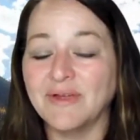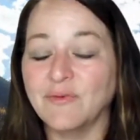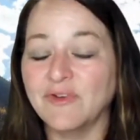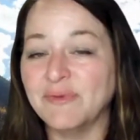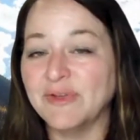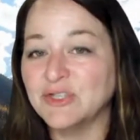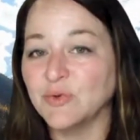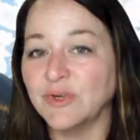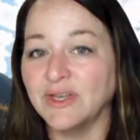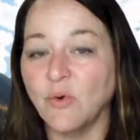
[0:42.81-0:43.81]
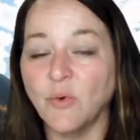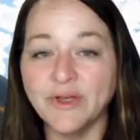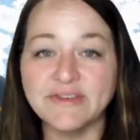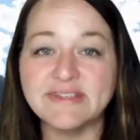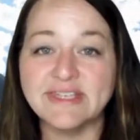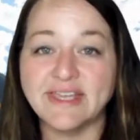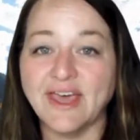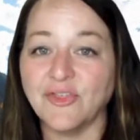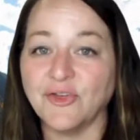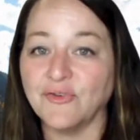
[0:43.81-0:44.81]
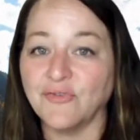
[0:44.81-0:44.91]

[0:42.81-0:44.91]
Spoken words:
we've been doing oils together